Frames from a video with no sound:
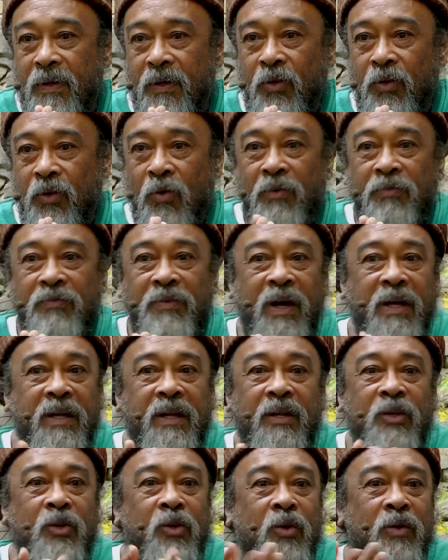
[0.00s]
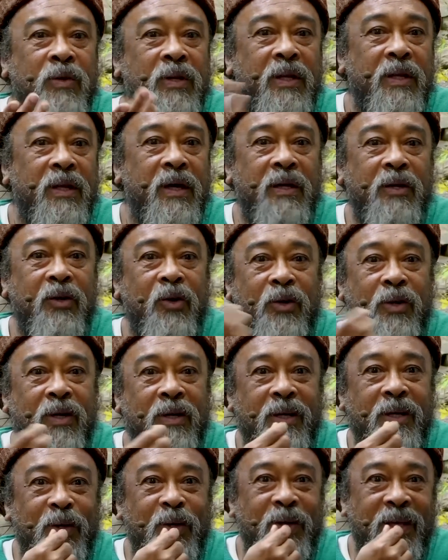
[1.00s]
you'll find that you don't need any other
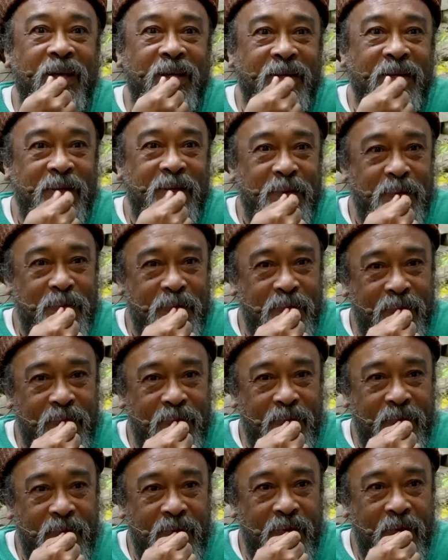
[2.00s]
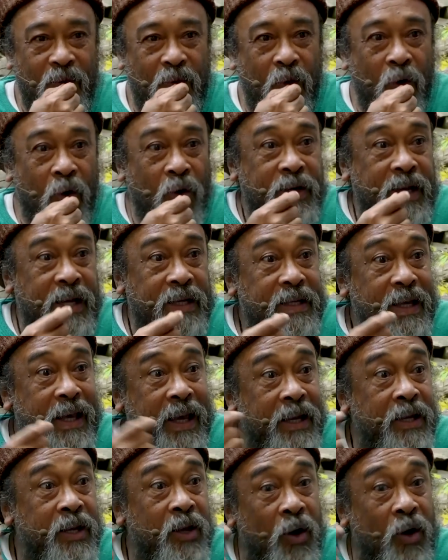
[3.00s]
little thing, or that
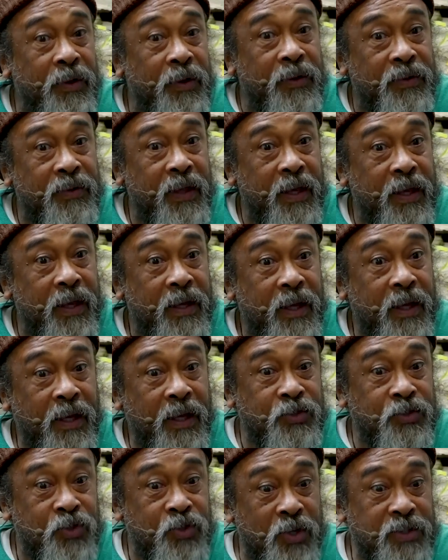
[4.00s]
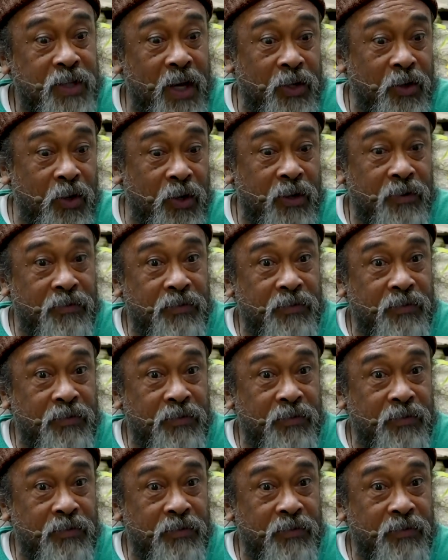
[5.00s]
any other thing is just another